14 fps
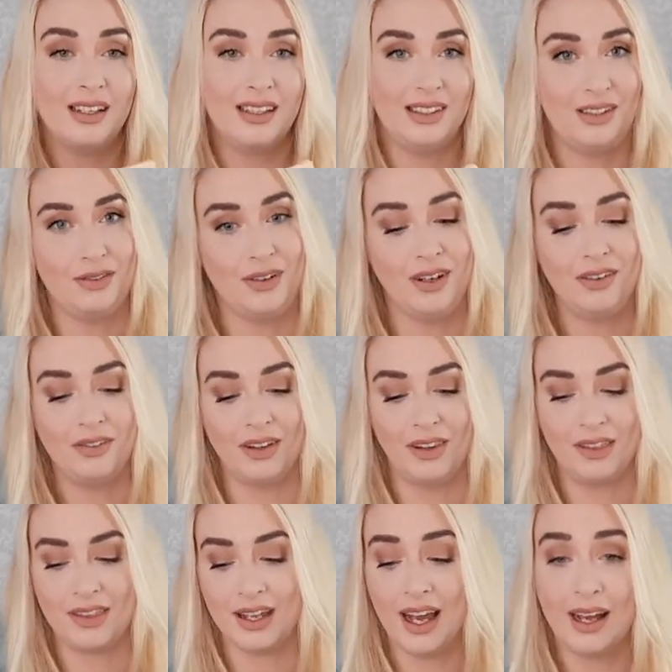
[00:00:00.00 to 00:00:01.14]
it's very
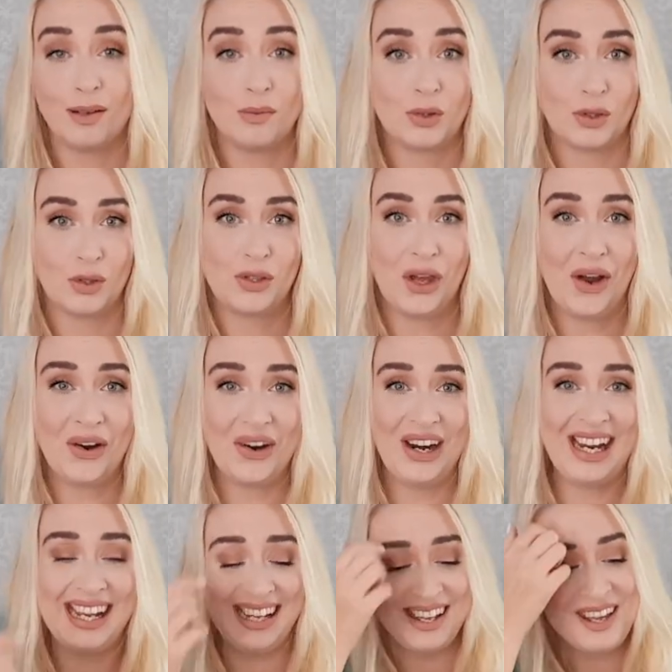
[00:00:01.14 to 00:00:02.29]
filthy, I am so
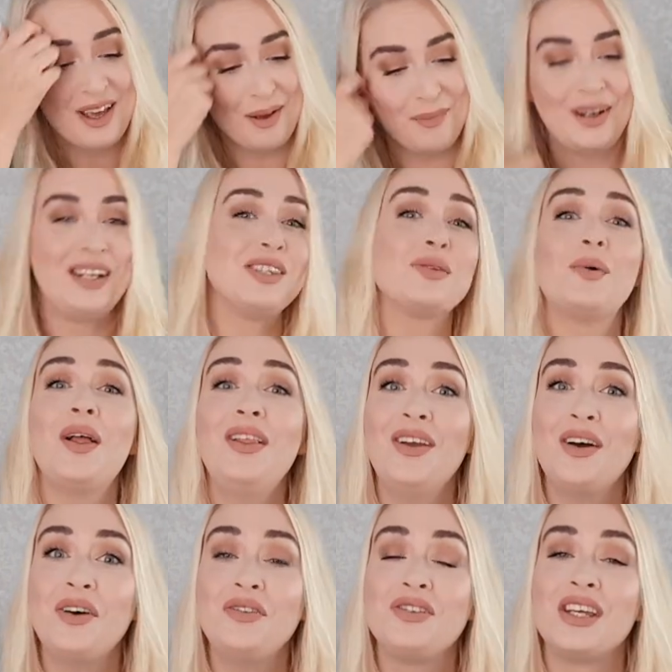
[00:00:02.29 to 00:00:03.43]
sorry, but it's well
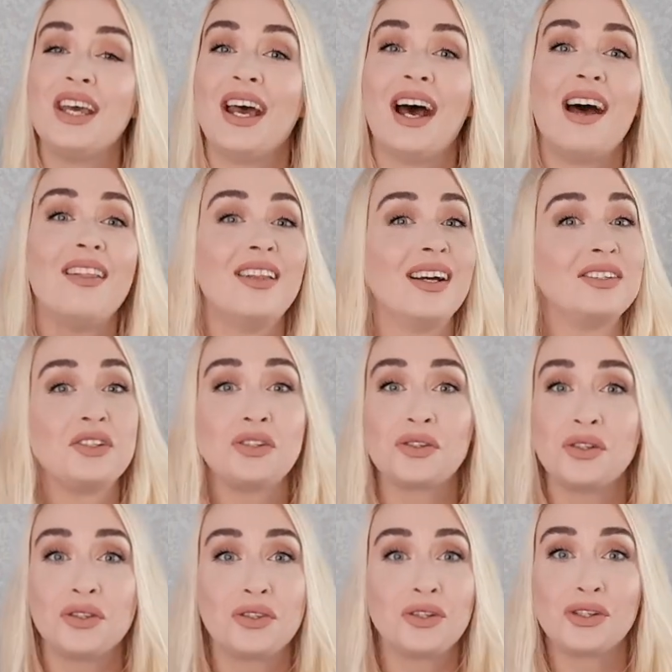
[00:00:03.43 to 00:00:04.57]
loved, and that just
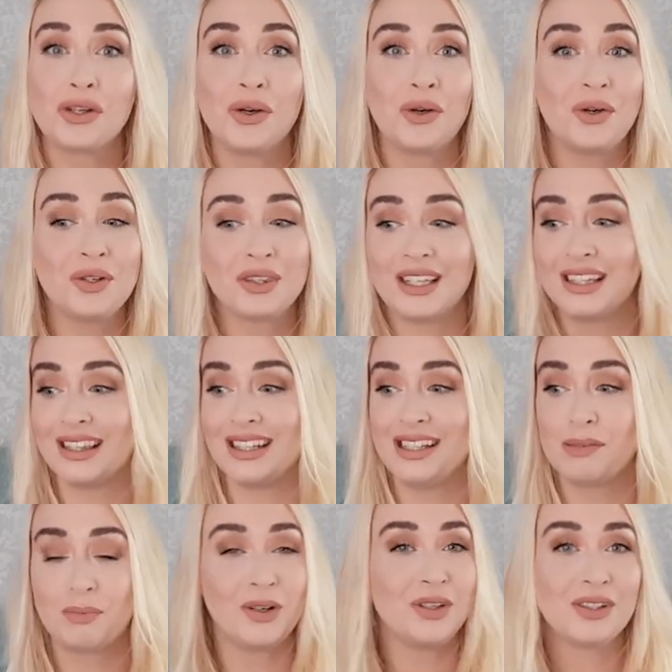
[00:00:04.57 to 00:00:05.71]
goes to show that these
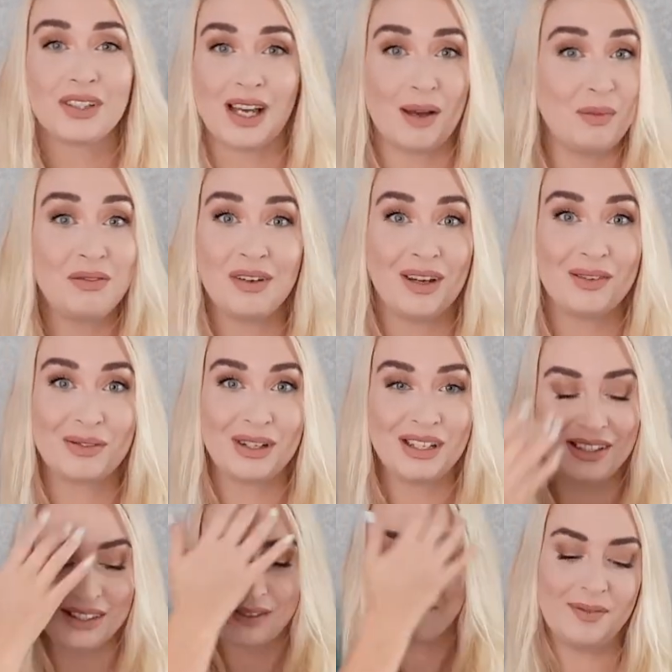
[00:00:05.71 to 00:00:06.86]
products are my
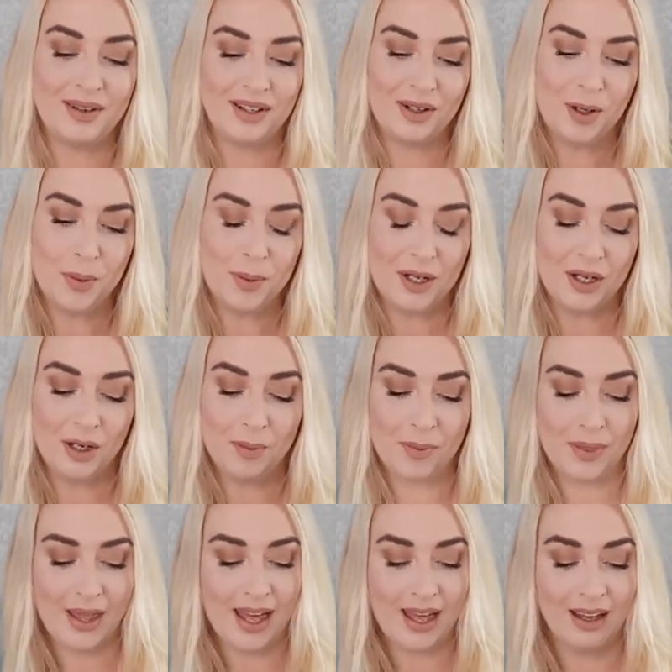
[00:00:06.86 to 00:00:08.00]
favourites. I'll open it up
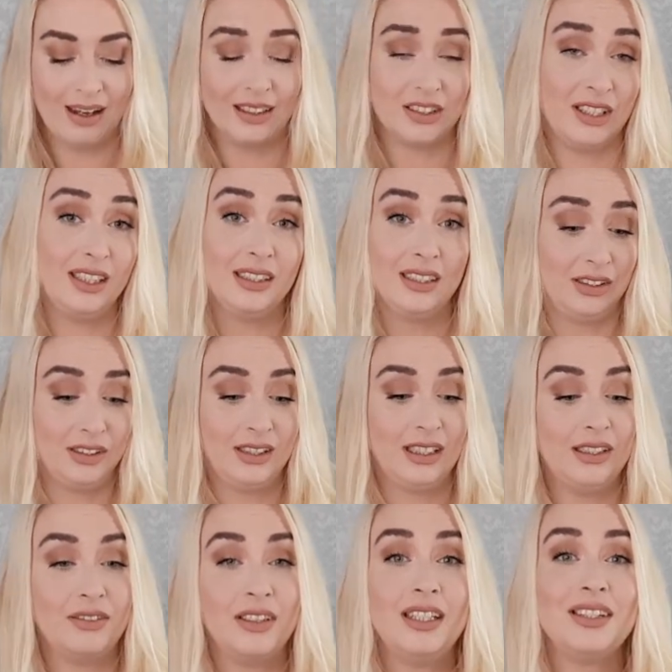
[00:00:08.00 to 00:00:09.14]
there. Actually, it doesn't
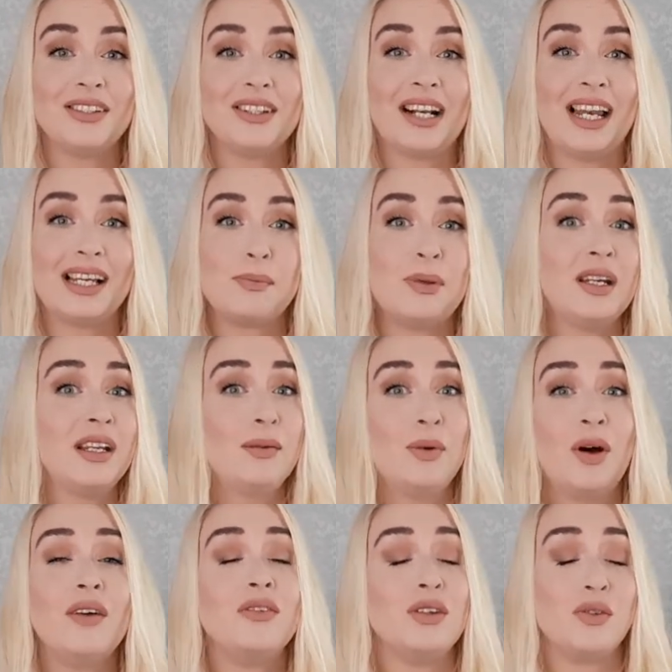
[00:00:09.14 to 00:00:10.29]
even need unclasping anymore,
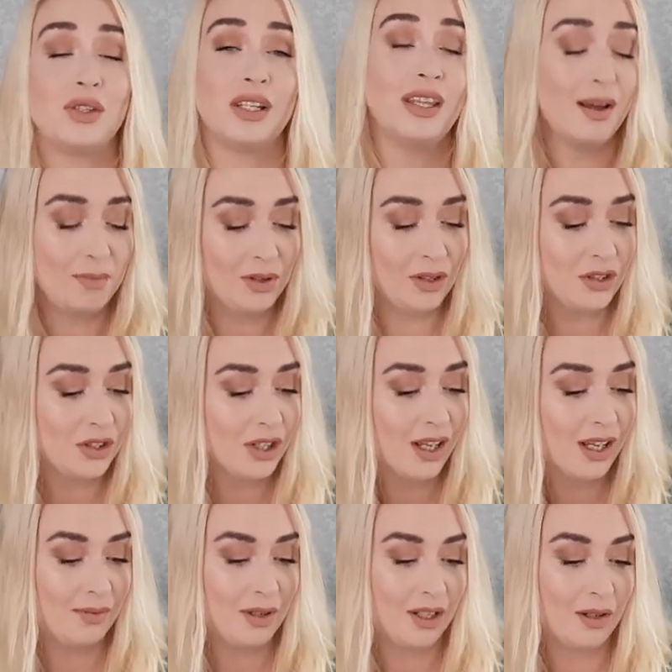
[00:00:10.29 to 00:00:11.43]
I've used it that much.
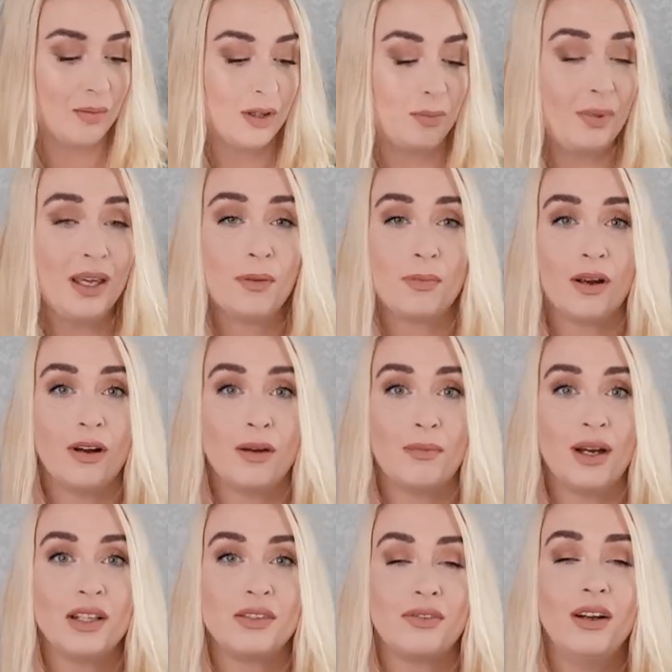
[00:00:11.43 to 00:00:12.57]
And they come with a big mirror,
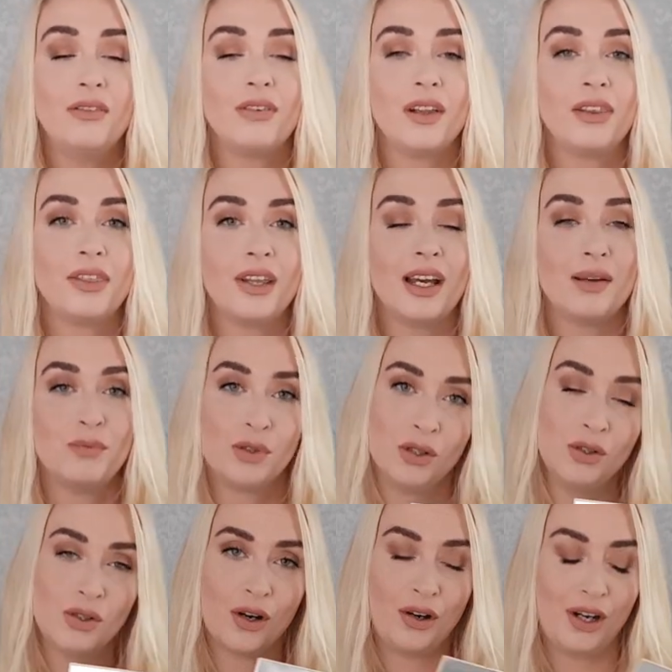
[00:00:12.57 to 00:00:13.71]
mine's very filthy, I'm so
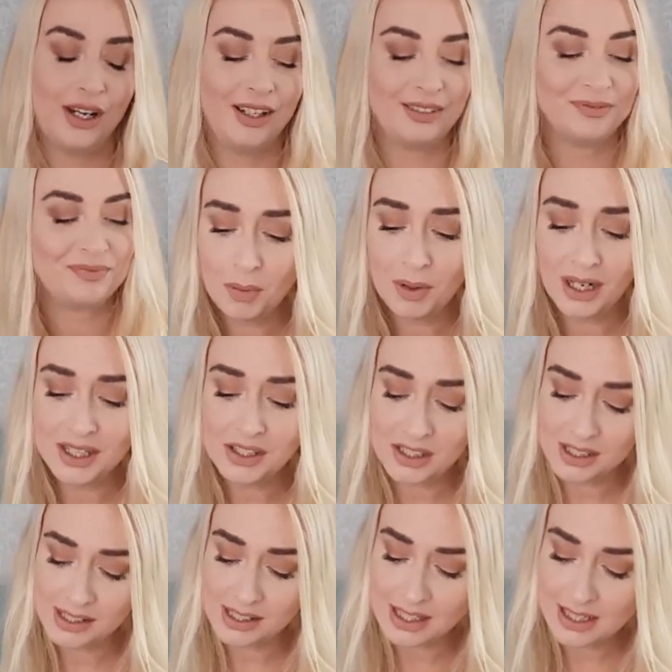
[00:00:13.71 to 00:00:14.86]
sorry. But as you
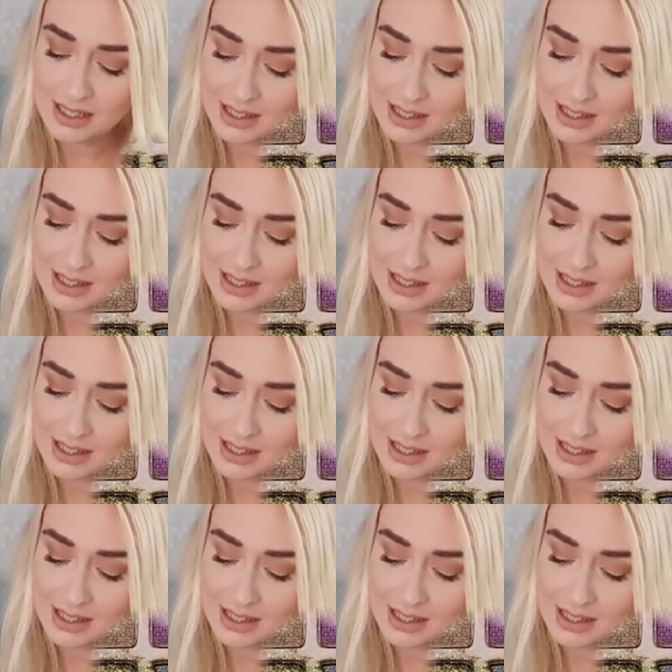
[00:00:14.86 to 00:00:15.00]
can see,